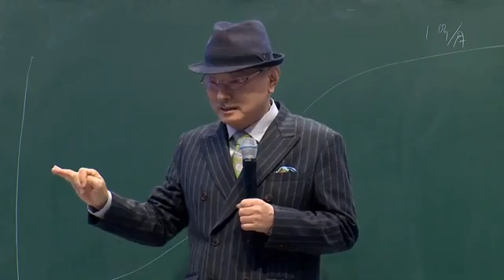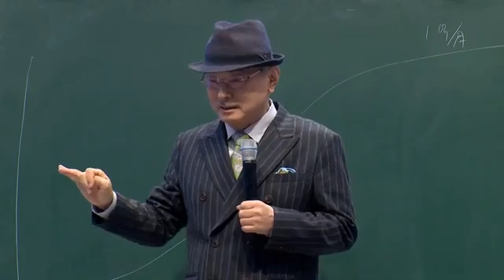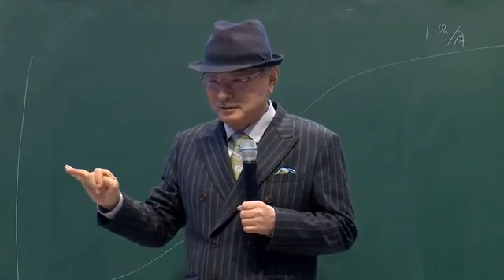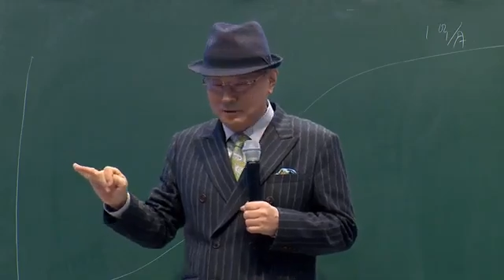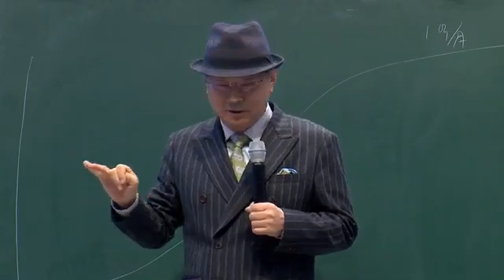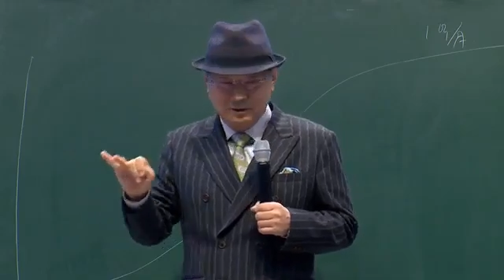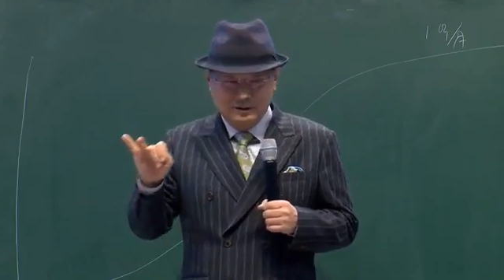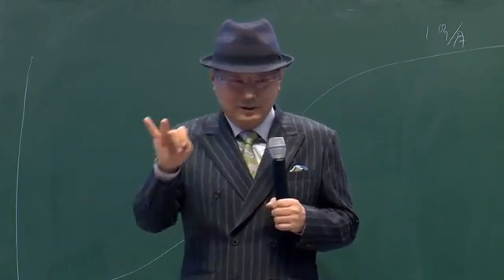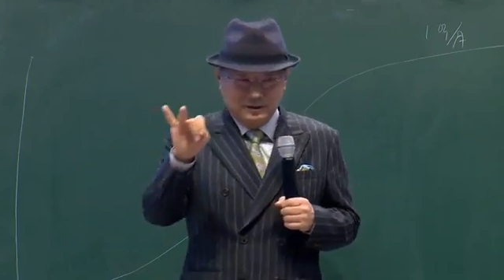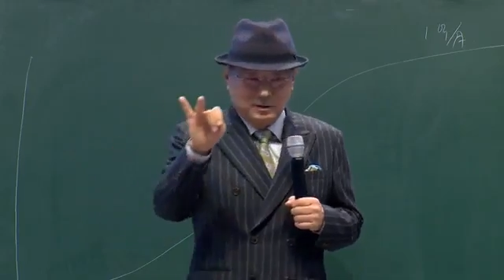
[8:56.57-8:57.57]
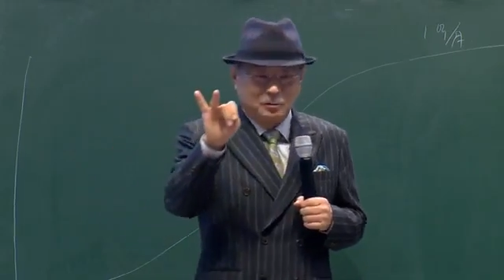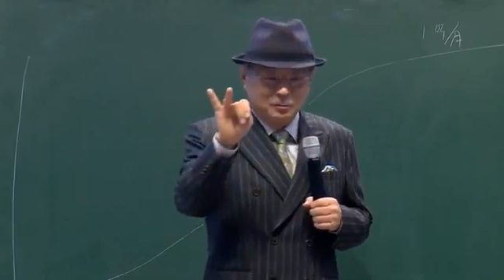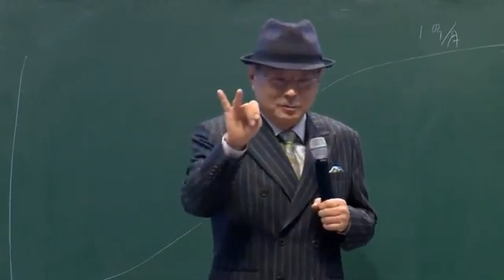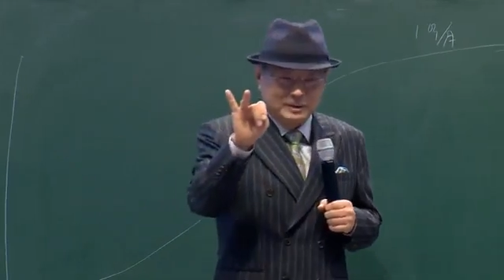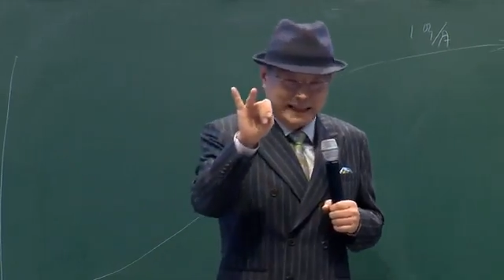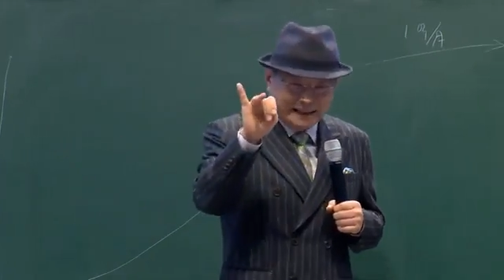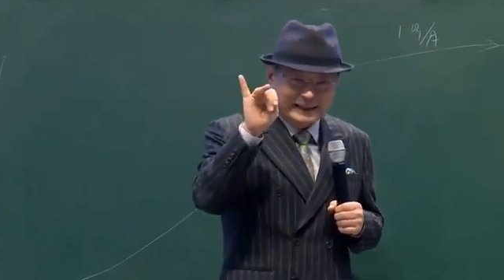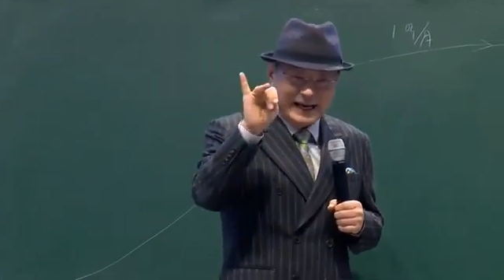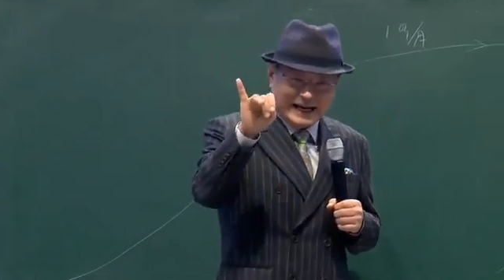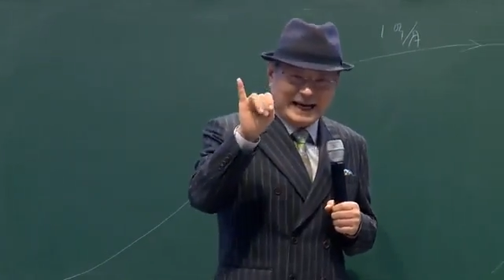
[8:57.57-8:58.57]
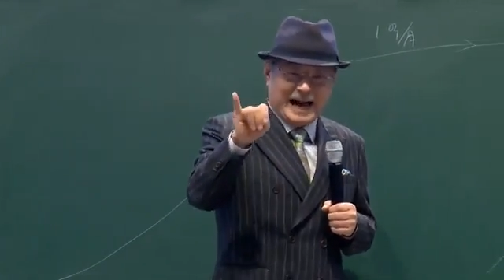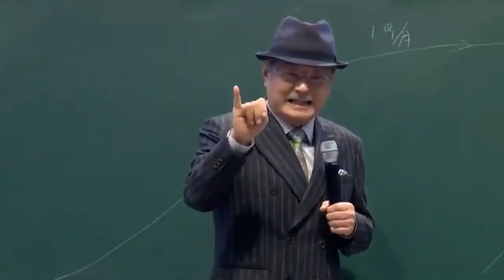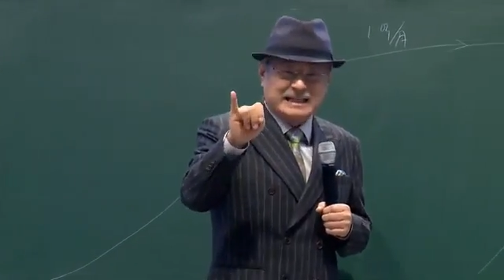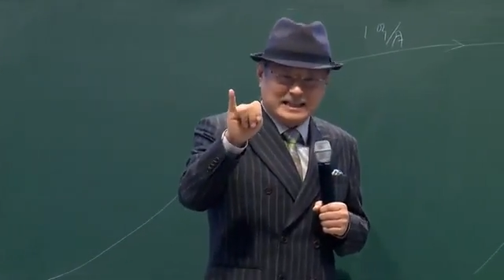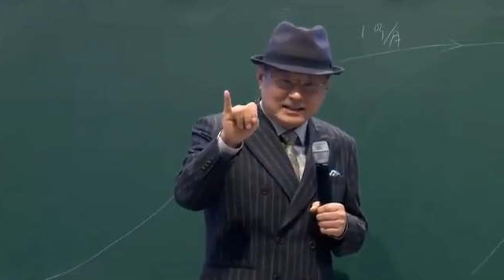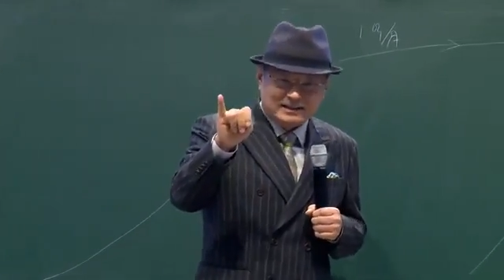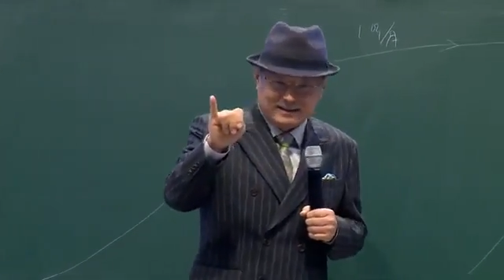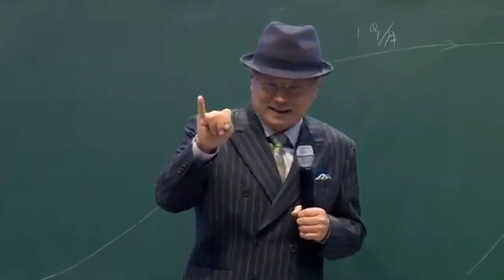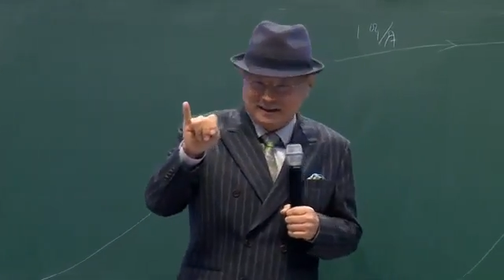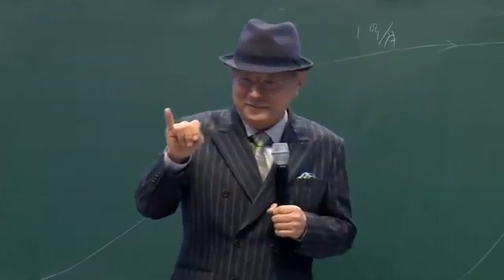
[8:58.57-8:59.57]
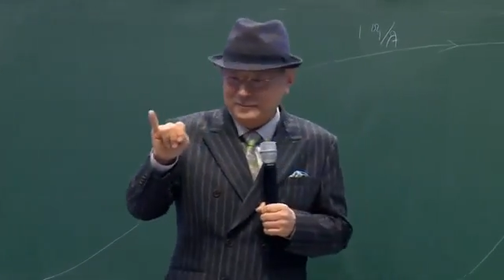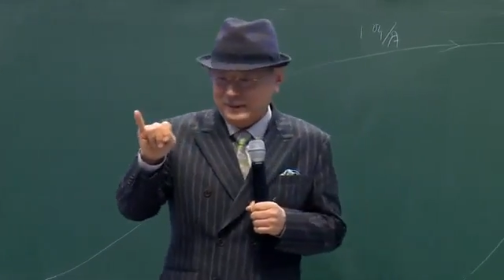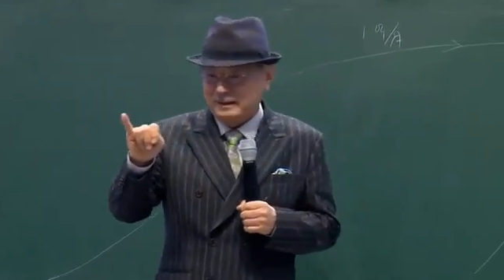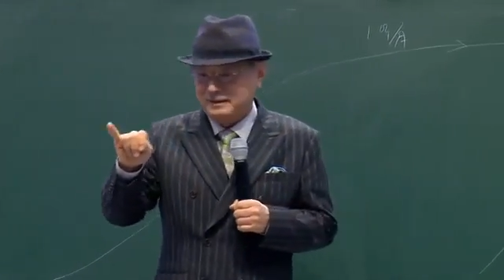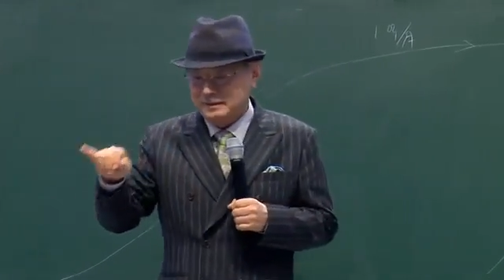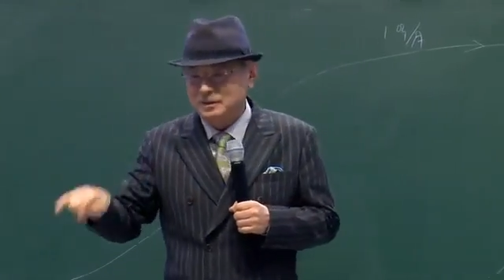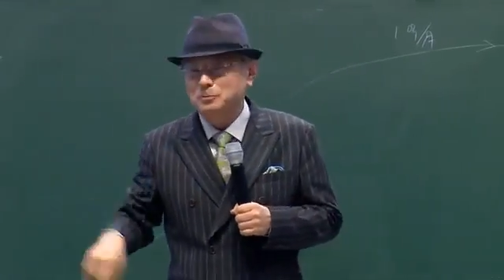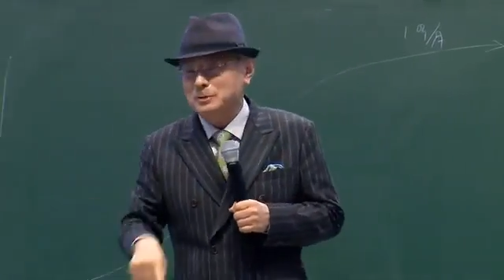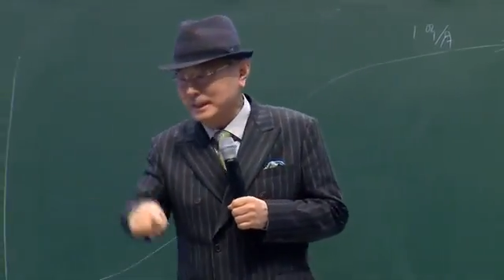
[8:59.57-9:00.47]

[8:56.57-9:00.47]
and Seoul Center were all in that space. I